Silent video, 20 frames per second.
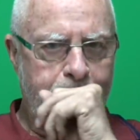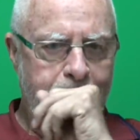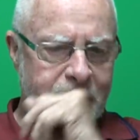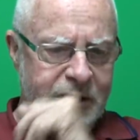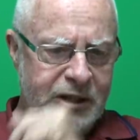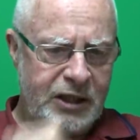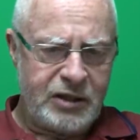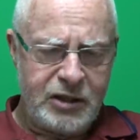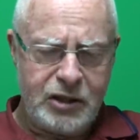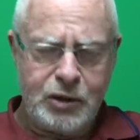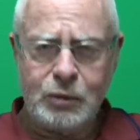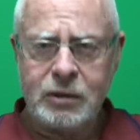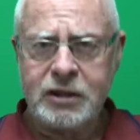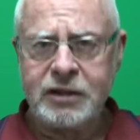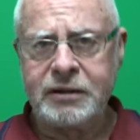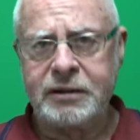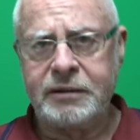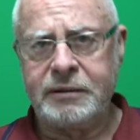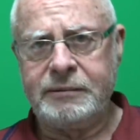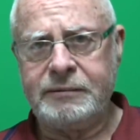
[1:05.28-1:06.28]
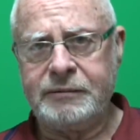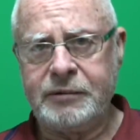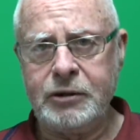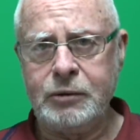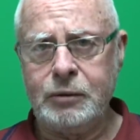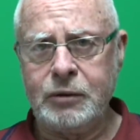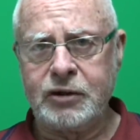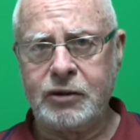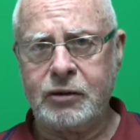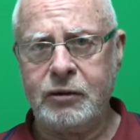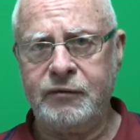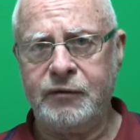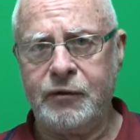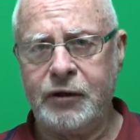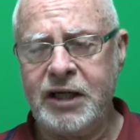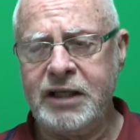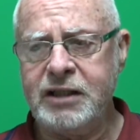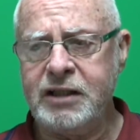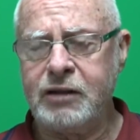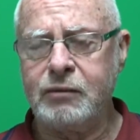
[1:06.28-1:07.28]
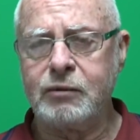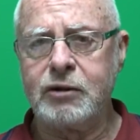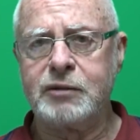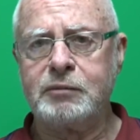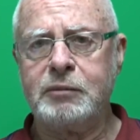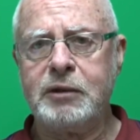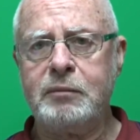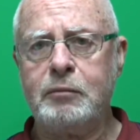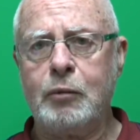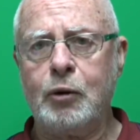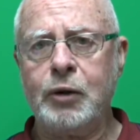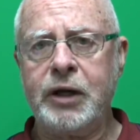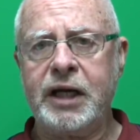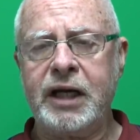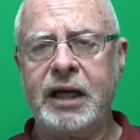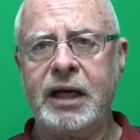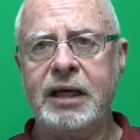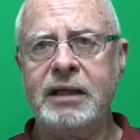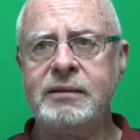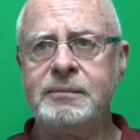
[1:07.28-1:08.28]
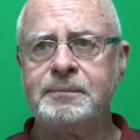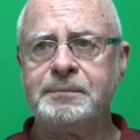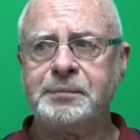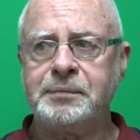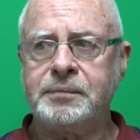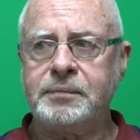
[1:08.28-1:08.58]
So this was good for us. It was mid-morning now,